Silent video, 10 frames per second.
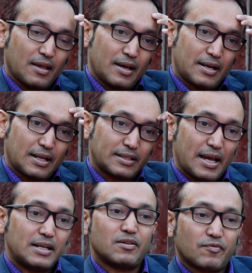And at the
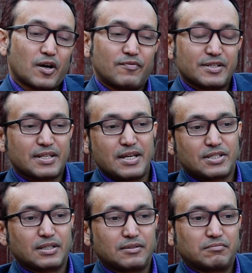end of
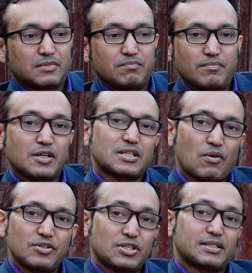conversation, because I
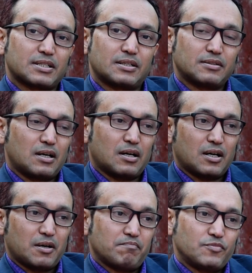was just an
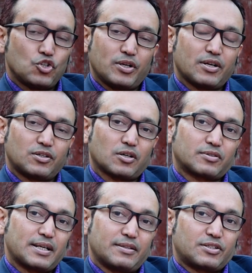junior
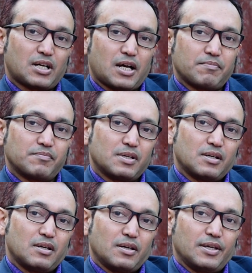doctor at the time,
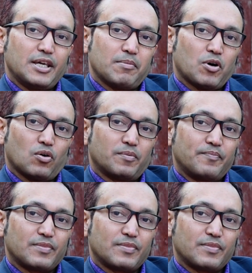EMO,